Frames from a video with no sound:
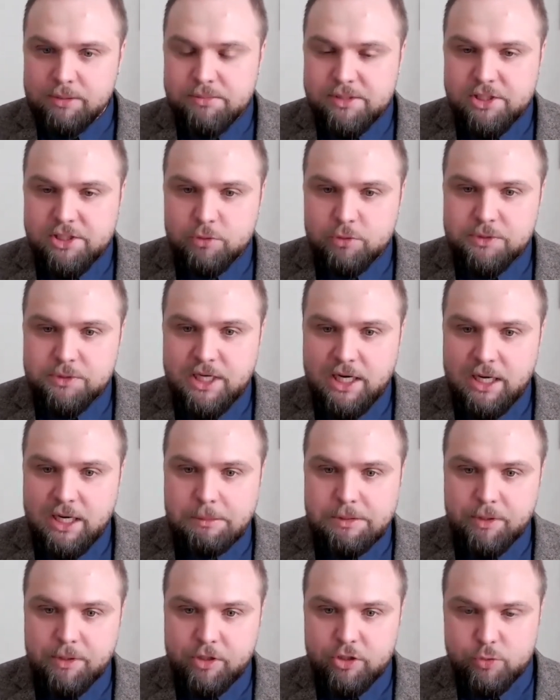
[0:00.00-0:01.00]
sometimes
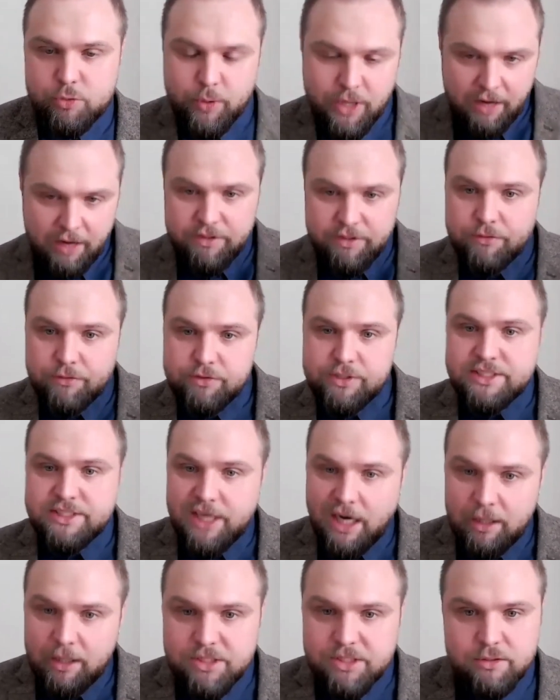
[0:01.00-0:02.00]
because we have different
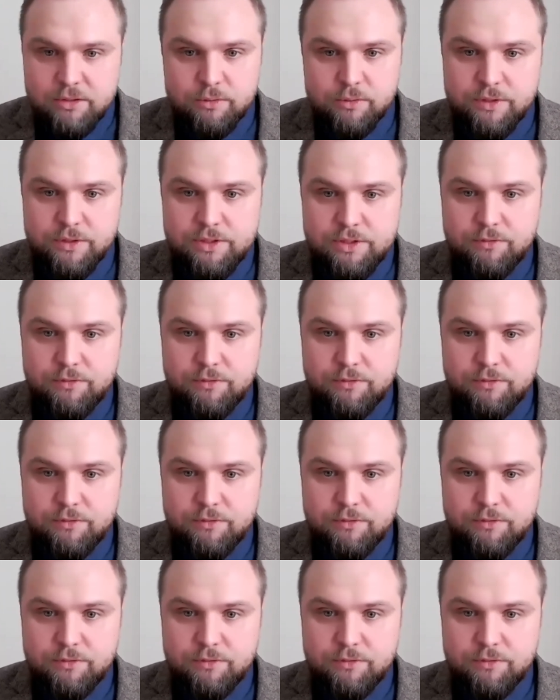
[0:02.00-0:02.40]
time zones.